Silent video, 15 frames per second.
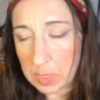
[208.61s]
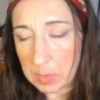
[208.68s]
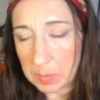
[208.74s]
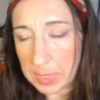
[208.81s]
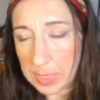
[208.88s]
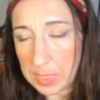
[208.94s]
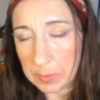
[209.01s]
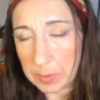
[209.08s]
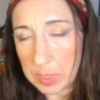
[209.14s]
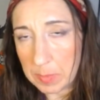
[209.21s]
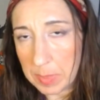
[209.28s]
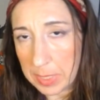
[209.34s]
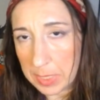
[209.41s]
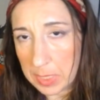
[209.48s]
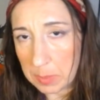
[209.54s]
amazing what's
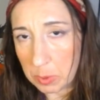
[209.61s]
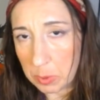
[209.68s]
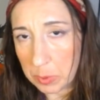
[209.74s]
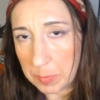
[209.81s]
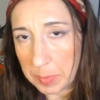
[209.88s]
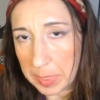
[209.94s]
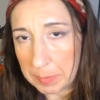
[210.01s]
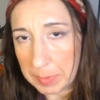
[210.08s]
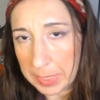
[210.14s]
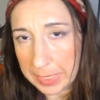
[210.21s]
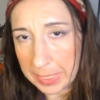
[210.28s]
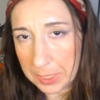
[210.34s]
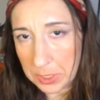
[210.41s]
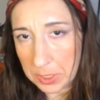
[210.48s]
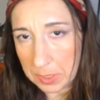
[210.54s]
manageable with pain
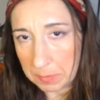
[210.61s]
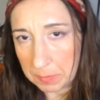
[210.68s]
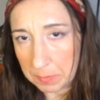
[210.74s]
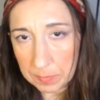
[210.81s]
medication.